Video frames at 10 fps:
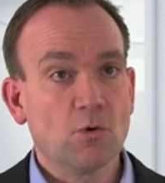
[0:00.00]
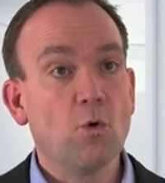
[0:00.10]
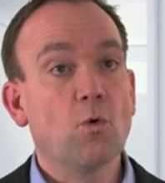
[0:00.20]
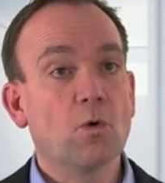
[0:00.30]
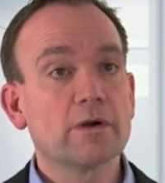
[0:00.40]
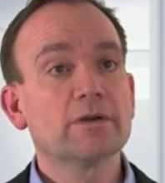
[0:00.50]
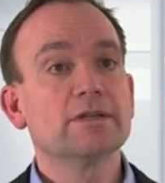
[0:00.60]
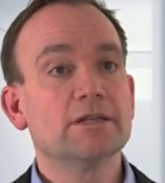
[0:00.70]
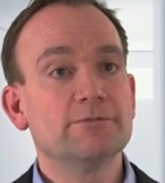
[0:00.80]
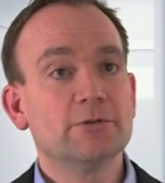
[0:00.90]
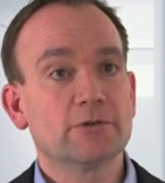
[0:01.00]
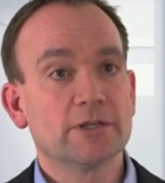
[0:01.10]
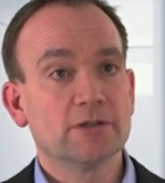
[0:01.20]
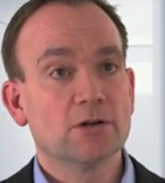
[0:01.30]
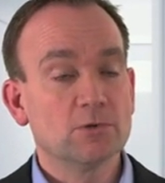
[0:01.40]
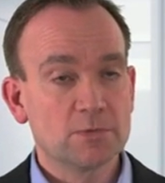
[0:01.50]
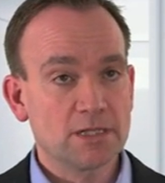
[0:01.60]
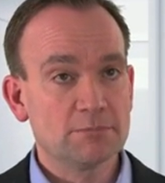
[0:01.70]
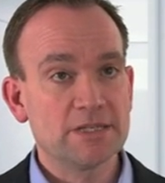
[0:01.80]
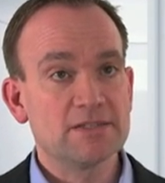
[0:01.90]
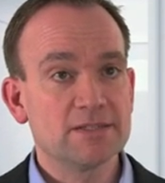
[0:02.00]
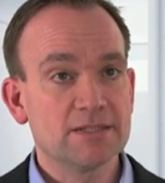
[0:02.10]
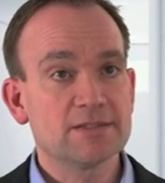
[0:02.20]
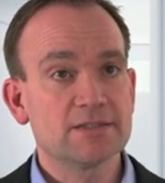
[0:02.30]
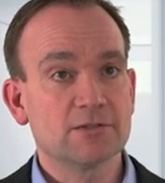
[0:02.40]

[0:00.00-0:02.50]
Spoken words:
Or if you're in the hotel business,